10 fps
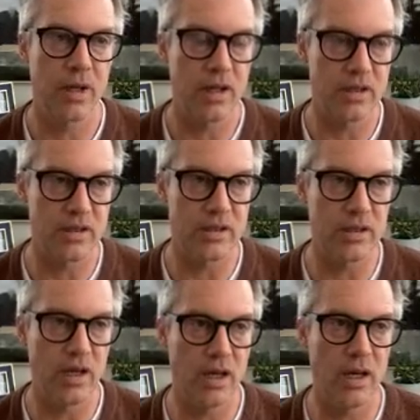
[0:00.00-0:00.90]
It's
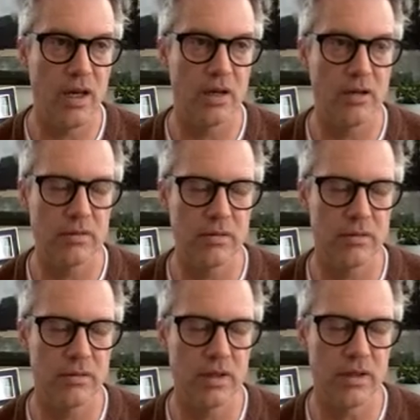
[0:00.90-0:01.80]

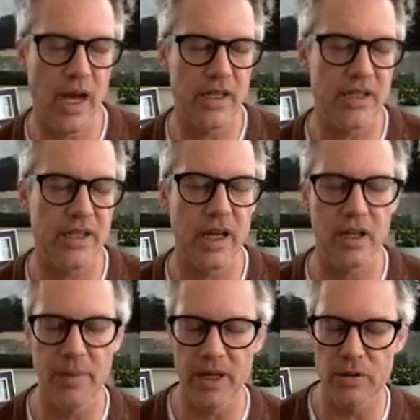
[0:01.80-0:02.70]
19
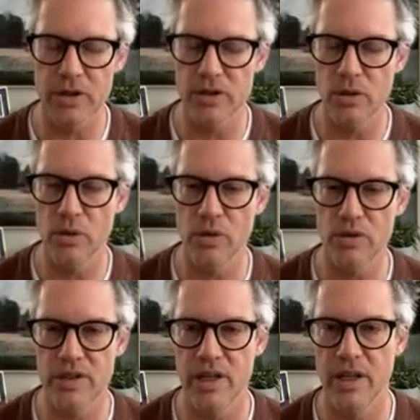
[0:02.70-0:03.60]
elementary
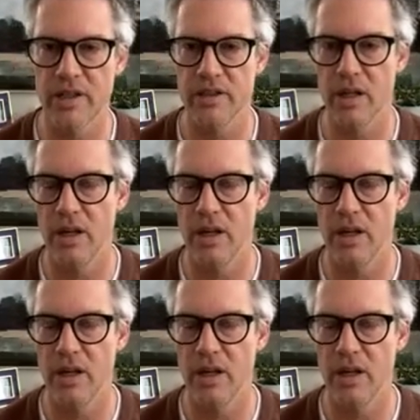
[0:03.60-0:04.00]
schools and